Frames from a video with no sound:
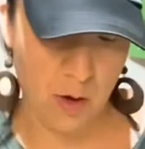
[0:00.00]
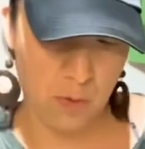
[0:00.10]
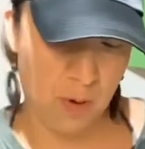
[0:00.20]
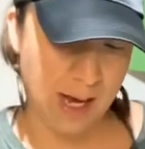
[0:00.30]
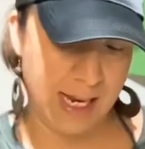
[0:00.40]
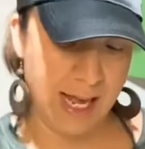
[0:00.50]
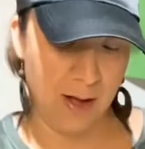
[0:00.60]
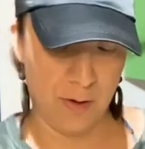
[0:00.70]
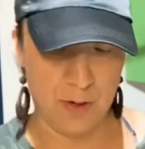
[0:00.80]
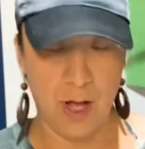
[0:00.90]
right
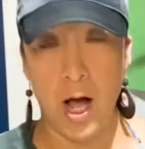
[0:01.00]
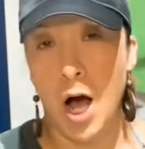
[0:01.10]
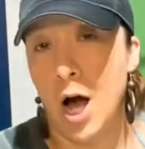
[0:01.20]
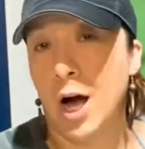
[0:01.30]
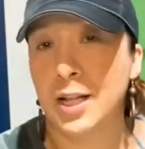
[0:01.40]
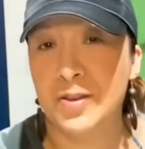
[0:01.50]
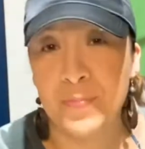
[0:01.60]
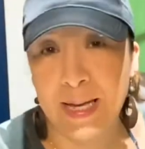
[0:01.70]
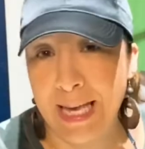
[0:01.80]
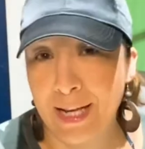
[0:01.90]
now, all of
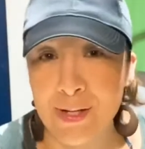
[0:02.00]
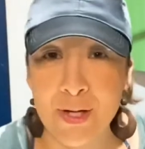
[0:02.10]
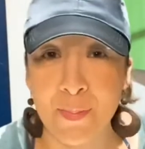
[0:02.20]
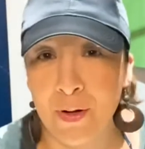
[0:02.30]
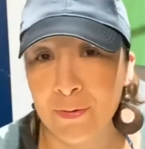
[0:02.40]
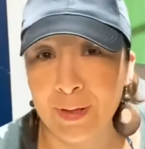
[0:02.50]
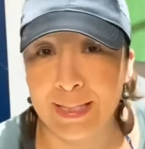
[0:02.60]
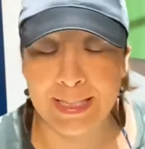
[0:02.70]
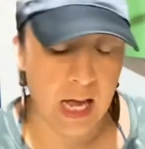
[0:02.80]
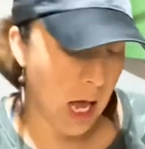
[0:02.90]
my candles are
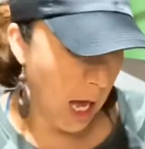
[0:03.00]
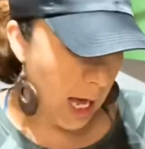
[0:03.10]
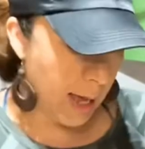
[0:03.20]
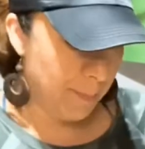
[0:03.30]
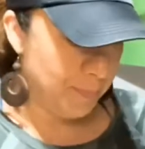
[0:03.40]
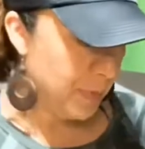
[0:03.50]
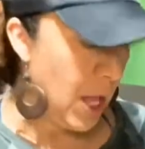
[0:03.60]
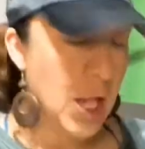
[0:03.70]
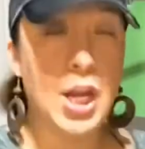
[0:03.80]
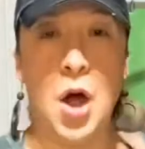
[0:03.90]
perfect.
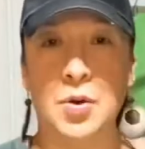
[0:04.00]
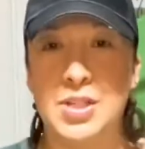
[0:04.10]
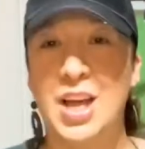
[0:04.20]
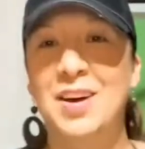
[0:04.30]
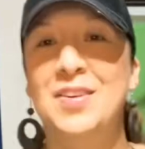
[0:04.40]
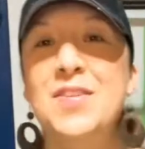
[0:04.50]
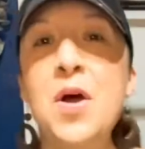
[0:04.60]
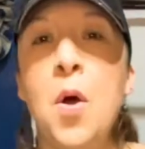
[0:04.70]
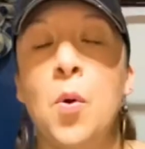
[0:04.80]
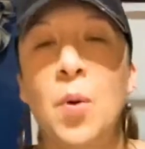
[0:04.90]
No, so
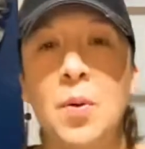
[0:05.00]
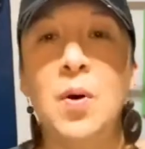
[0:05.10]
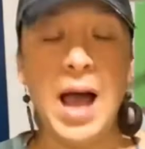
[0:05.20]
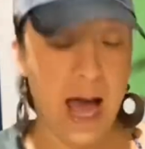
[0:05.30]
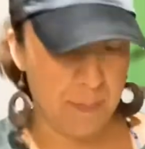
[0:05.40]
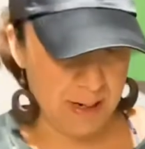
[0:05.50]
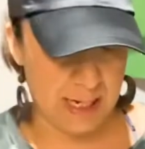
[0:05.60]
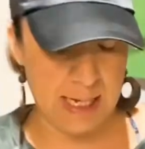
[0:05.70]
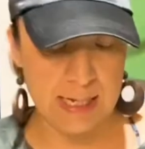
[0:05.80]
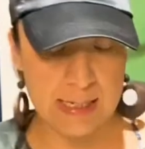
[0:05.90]
what will happen
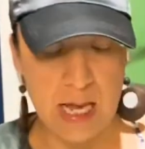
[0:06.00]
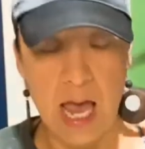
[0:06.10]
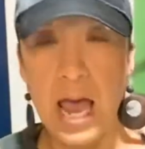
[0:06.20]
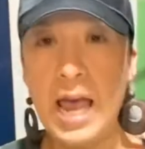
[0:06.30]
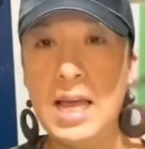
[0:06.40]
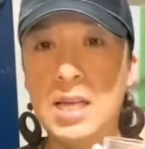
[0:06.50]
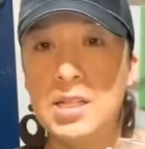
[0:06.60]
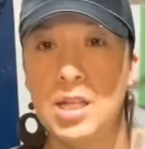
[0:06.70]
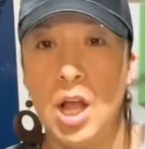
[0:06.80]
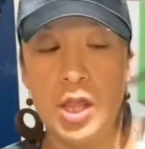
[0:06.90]
is
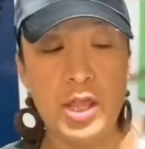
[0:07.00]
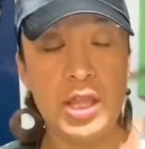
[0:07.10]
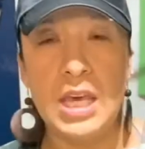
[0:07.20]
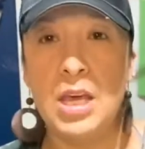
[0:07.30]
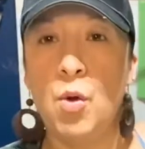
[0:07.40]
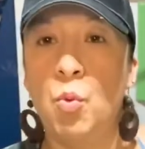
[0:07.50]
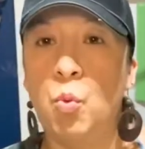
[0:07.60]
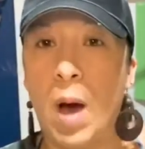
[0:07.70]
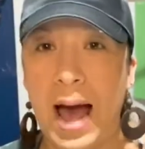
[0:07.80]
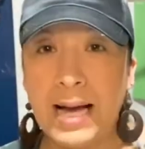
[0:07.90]
the
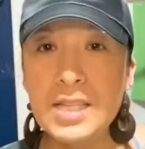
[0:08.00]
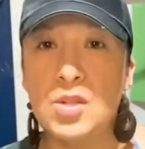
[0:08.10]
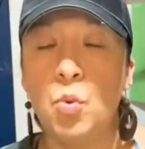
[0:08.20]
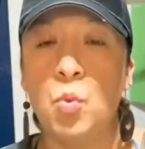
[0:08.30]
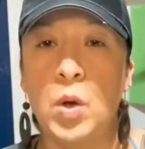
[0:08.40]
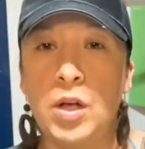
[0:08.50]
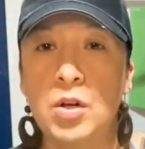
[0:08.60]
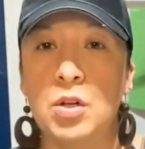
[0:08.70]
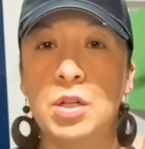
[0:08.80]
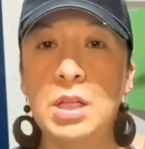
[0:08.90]
wax
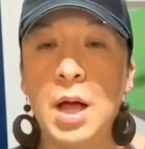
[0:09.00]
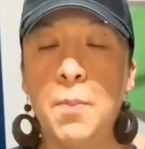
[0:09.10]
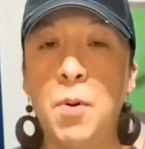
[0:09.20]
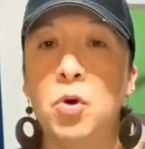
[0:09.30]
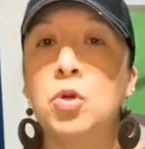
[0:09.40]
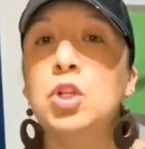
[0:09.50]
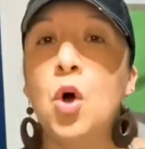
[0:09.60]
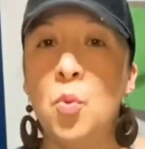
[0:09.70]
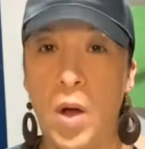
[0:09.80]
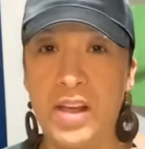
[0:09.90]
will
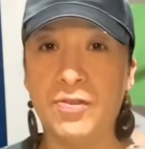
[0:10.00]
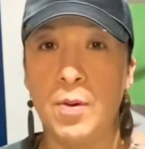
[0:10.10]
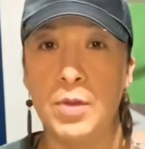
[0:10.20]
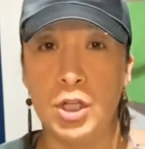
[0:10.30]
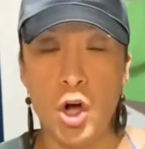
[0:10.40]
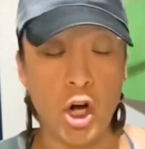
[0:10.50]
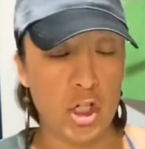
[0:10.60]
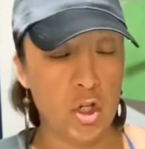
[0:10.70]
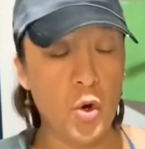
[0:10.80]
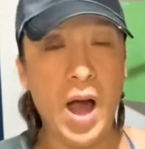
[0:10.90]
pull away from the jar.
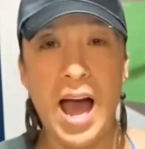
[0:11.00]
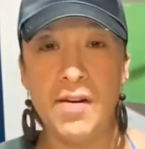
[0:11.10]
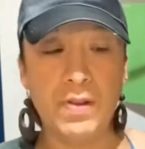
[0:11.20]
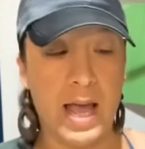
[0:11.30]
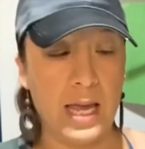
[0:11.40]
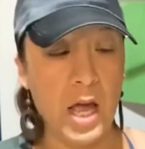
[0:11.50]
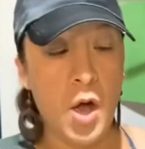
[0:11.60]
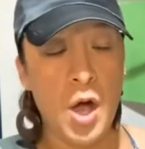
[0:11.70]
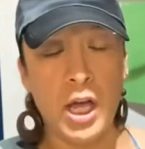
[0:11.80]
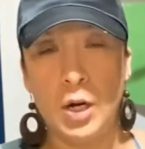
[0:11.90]
So you'll have like,
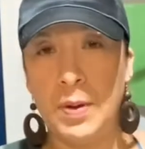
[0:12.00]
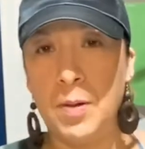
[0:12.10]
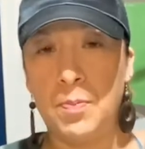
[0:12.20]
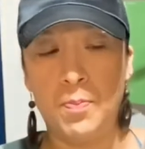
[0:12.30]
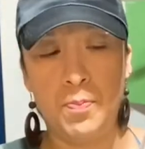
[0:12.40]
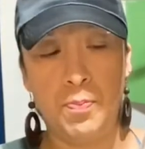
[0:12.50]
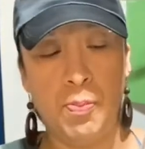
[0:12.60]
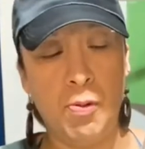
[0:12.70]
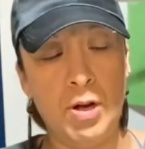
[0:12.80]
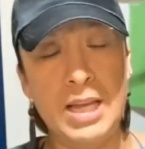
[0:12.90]
it'll be
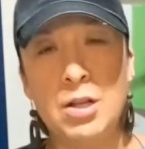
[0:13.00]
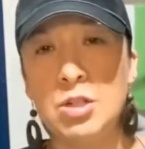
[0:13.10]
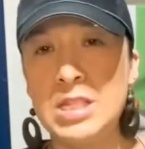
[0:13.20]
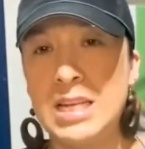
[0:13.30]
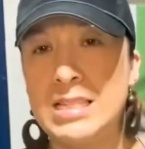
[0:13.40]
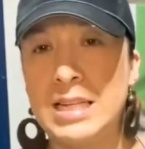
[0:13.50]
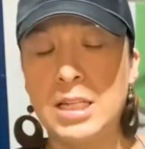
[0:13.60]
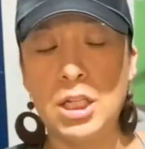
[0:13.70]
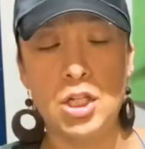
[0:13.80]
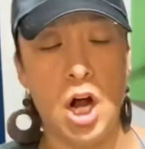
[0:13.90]
pretty, you'll see it stick to
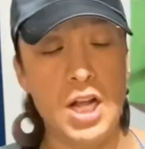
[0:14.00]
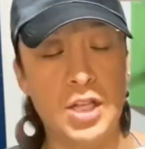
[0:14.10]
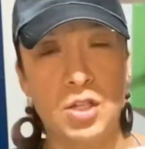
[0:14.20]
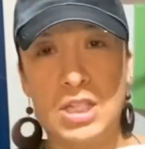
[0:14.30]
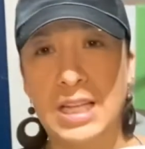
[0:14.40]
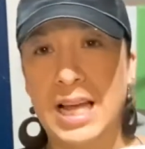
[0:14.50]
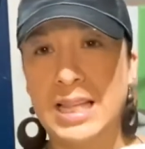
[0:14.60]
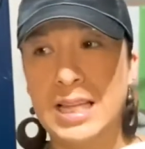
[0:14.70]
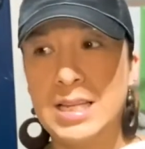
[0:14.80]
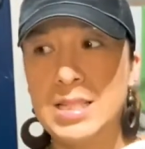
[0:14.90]
the jar, and then you'll see like
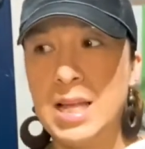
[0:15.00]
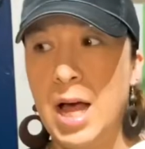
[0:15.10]
this